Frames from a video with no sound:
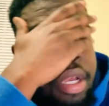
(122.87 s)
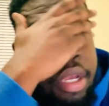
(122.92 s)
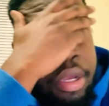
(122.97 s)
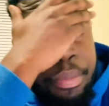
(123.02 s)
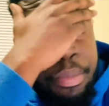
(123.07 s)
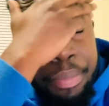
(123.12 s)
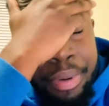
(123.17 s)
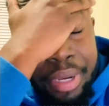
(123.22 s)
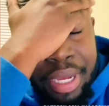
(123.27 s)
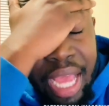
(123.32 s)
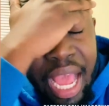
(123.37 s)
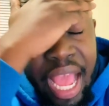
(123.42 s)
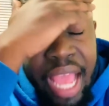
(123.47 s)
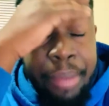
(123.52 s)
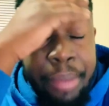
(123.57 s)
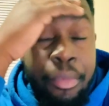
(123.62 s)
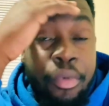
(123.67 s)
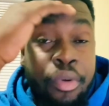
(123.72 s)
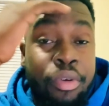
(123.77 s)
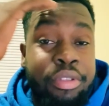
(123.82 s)
But I
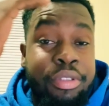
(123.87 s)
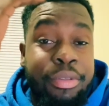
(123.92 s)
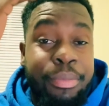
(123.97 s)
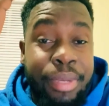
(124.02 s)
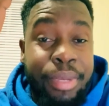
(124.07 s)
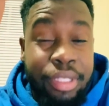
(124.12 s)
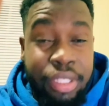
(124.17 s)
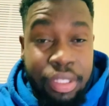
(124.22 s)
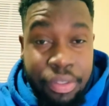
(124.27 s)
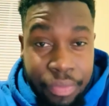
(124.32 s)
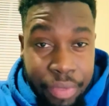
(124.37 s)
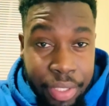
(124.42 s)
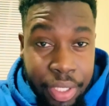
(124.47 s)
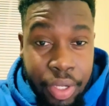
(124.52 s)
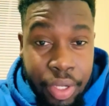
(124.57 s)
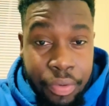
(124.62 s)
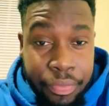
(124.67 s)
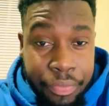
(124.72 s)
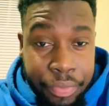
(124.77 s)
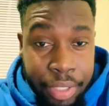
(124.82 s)
am going to make this
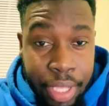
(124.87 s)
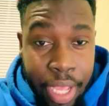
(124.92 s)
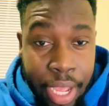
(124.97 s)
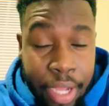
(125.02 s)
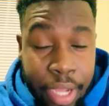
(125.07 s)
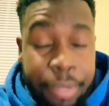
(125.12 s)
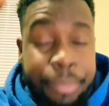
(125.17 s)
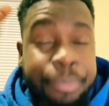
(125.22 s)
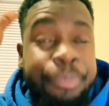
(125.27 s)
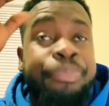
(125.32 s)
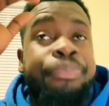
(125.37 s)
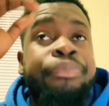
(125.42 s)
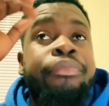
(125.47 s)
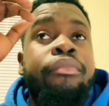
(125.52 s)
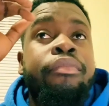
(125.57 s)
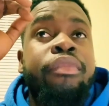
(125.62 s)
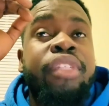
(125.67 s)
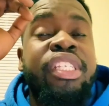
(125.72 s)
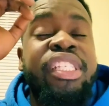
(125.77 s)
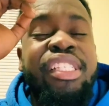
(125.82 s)
video for y'all.
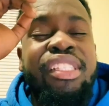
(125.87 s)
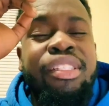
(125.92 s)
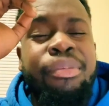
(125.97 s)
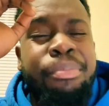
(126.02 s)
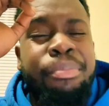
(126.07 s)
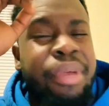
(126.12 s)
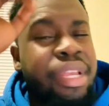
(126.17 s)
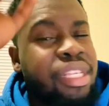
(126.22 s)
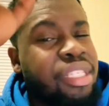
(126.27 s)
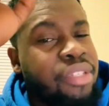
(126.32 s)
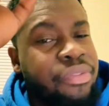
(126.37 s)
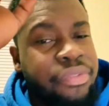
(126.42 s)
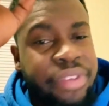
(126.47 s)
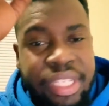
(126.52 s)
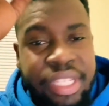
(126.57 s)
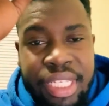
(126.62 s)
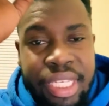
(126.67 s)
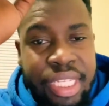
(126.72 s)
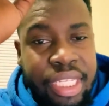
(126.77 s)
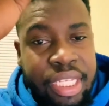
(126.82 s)
This is the best
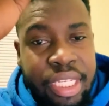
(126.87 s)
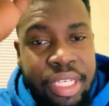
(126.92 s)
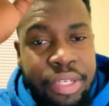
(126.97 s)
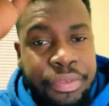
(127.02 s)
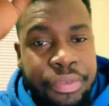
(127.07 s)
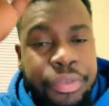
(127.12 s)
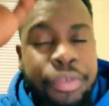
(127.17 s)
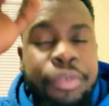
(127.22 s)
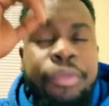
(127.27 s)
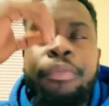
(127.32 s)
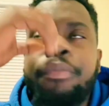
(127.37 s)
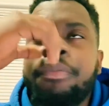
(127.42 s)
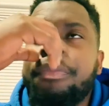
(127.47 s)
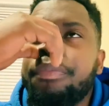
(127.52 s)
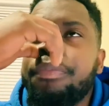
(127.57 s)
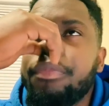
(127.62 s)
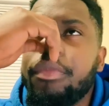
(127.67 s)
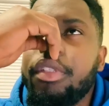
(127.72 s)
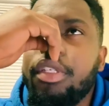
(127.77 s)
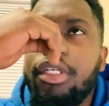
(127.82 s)
advice I can give you.
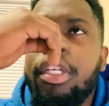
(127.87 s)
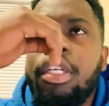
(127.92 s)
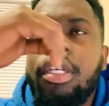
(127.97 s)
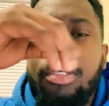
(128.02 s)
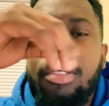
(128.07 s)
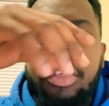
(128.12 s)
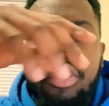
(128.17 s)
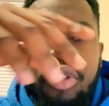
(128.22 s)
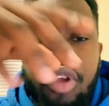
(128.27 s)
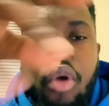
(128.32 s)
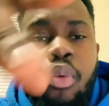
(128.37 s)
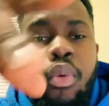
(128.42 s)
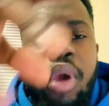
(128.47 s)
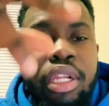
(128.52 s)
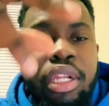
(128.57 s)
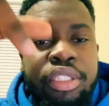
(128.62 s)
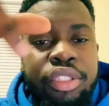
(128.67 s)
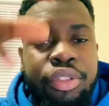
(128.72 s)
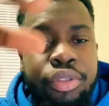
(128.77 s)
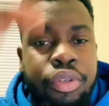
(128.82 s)
Y'all
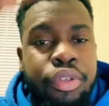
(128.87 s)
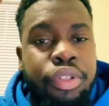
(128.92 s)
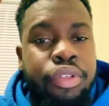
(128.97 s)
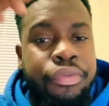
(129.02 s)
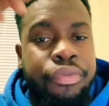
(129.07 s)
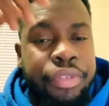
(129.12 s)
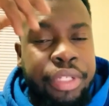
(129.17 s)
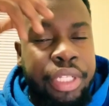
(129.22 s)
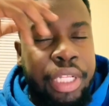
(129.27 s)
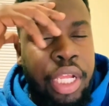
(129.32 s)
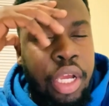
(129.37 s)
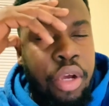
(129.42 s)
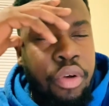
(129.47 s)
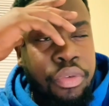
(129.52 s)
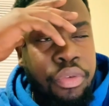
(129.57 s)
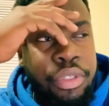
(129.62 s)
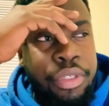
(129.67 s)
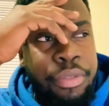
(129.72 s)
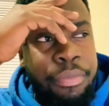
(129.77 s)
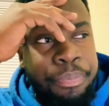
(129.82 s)
watch two of the
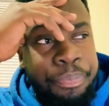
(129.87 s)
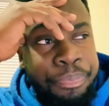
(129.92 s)
videos,